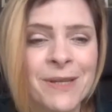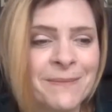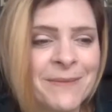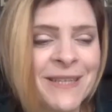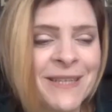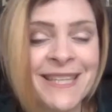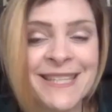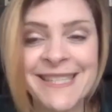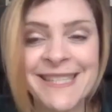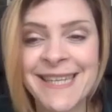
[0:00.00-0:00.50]
I
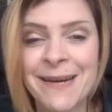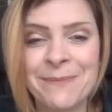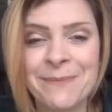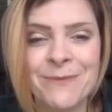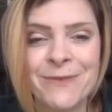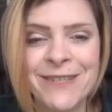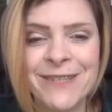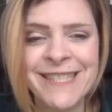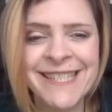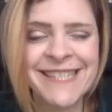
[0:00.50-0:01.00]
mean, this
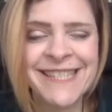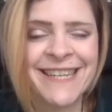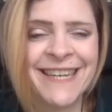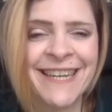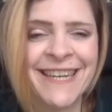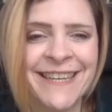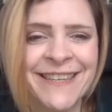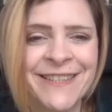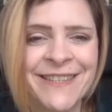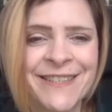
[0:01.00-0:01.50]
happened
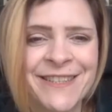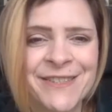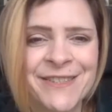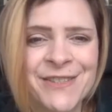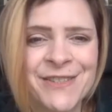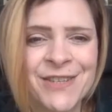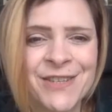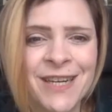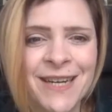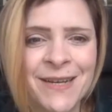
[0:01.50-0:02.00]
recently,
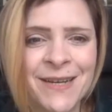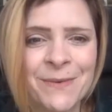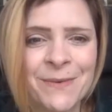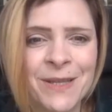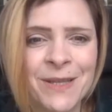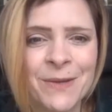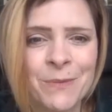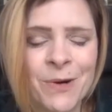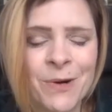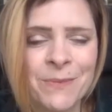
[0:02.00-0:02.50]
struggling with
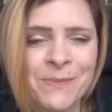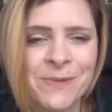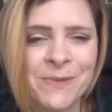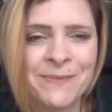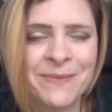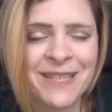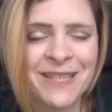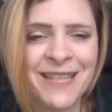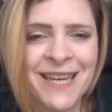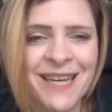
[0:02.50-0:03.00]
a problem,
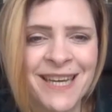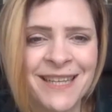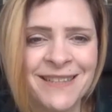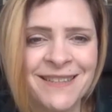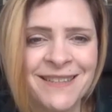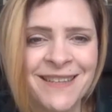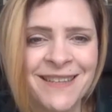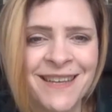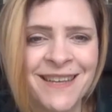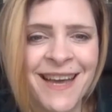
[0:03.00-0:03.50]
and
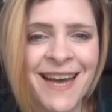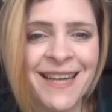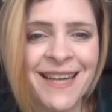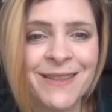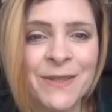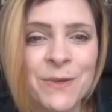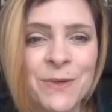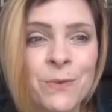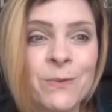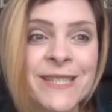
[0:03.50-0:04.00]
then
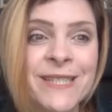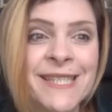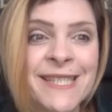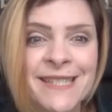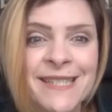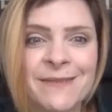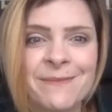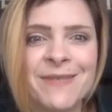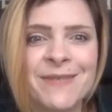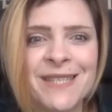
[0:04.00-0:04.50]
had the
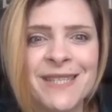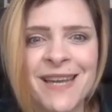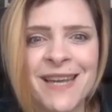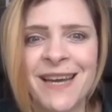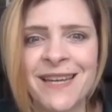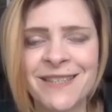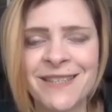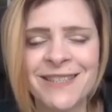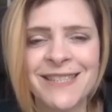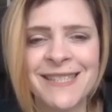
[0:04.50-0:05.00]
wisdom to
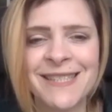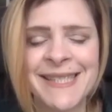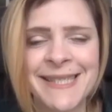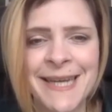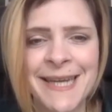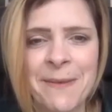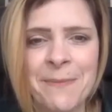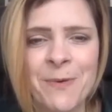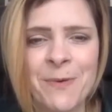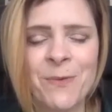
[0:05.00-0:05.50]
kind of just
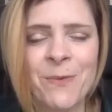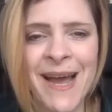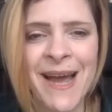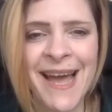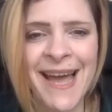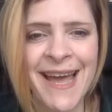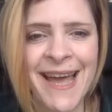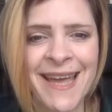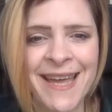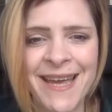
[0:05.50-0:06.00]
step
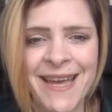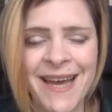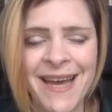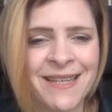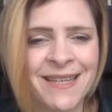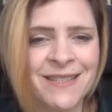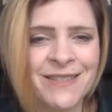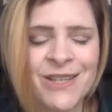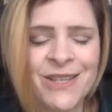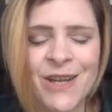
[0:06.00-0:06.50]
away
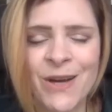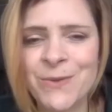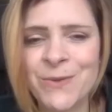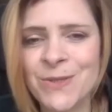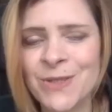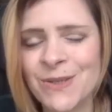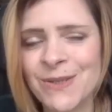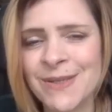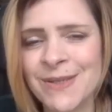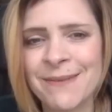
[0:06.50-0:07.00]
and go
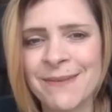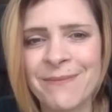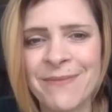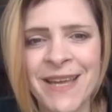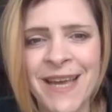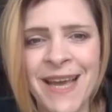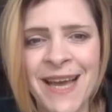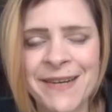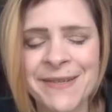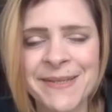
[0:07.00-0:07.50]
do
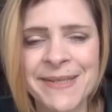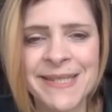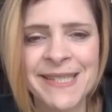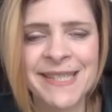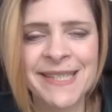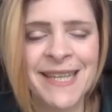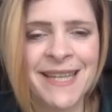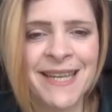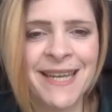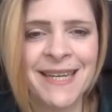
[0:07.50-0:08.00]
something else,
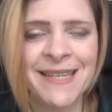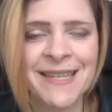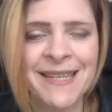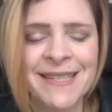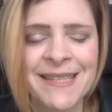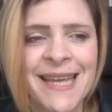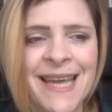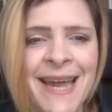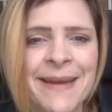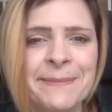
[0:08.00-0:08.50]
and then the
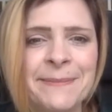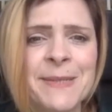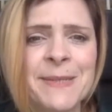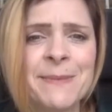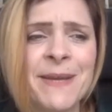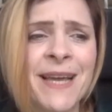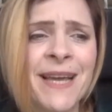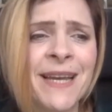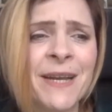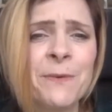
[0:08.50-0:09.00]
answer came
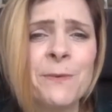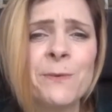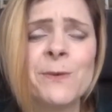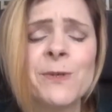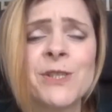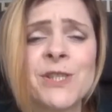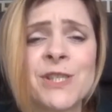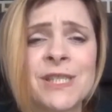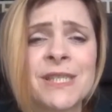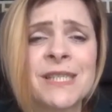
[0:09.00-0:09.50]
to me, and it
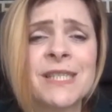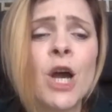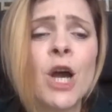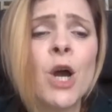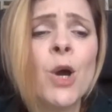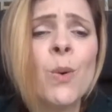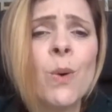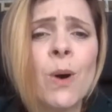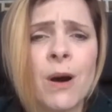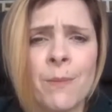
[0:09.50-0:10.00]
was
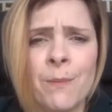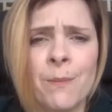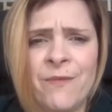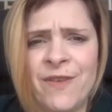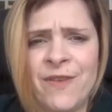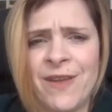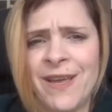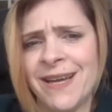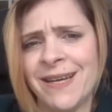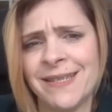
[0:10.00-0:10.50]
so
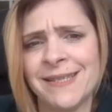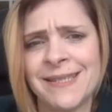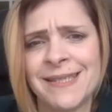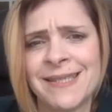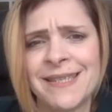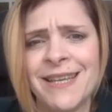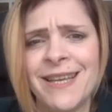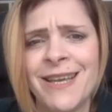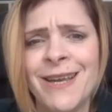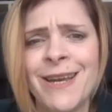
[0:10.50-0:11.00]

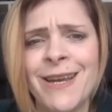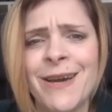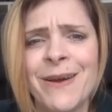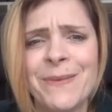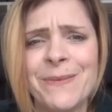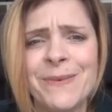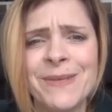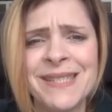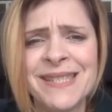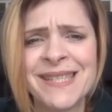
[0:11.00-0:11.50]
obvious.
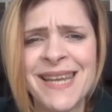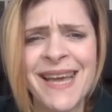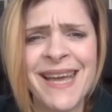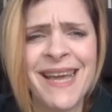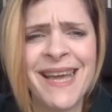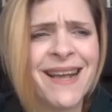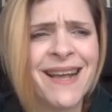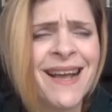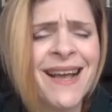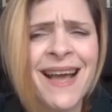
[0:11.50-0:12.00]
It was
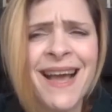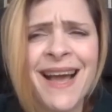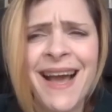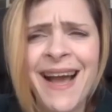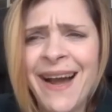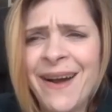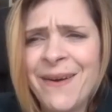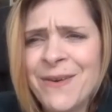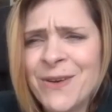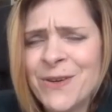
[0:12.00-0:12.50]
like,
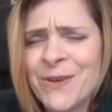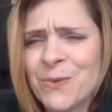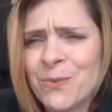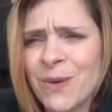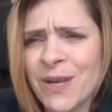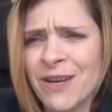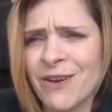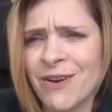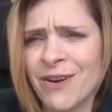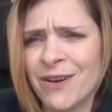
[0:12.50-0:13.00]
how could
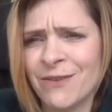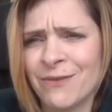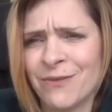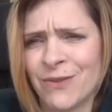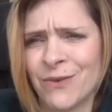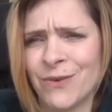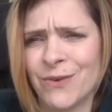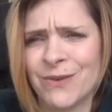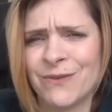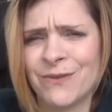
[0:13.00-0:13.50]
we not have
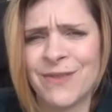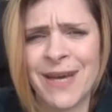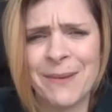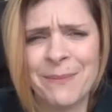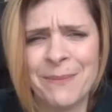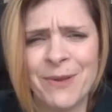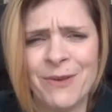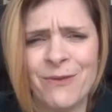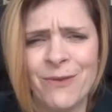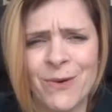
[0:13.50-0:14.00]
thought of that
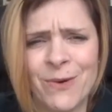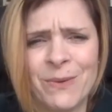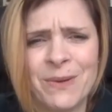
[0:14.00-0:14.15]
before?